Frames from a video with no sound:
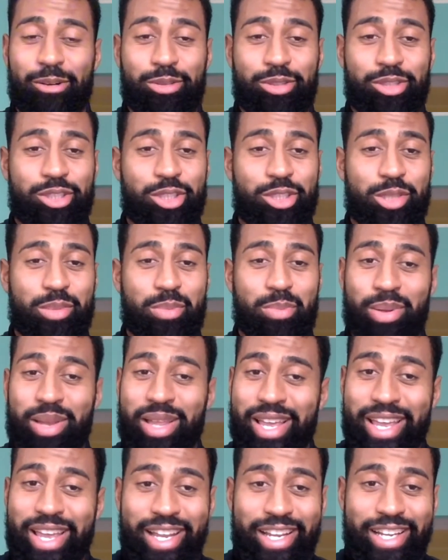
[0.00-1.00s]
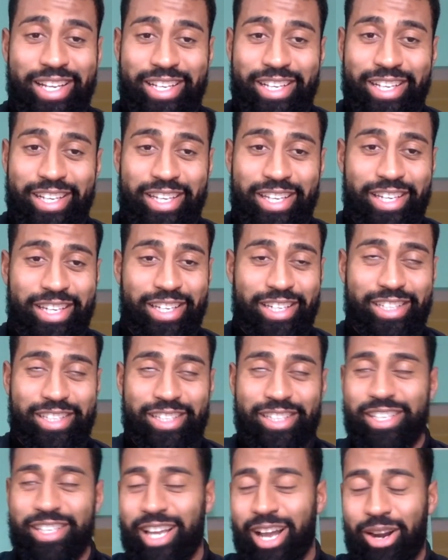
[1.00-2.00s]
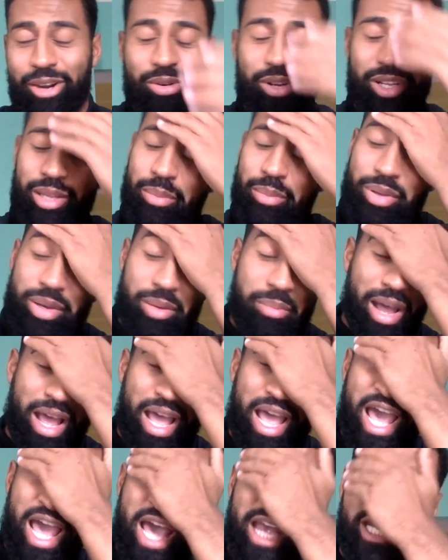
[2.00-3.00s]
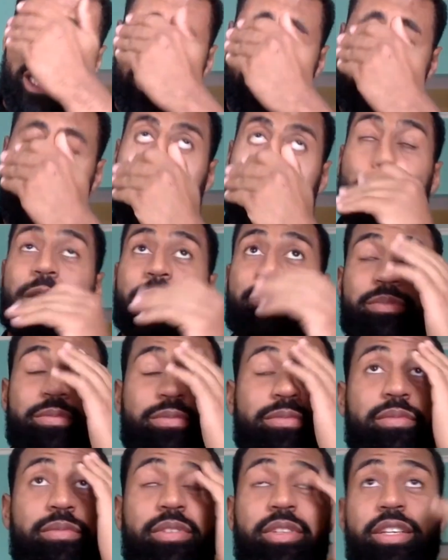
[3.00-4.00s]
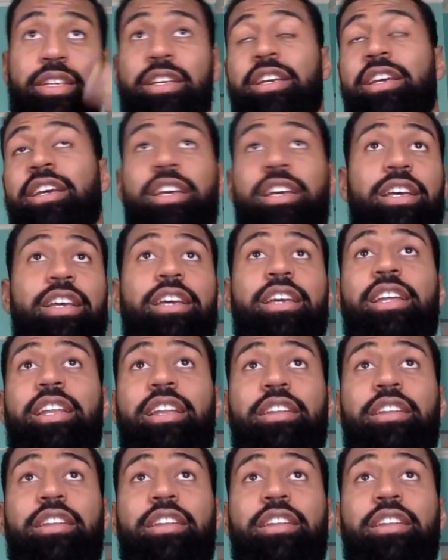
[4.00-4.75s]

was just playing and not really putting my head into it. And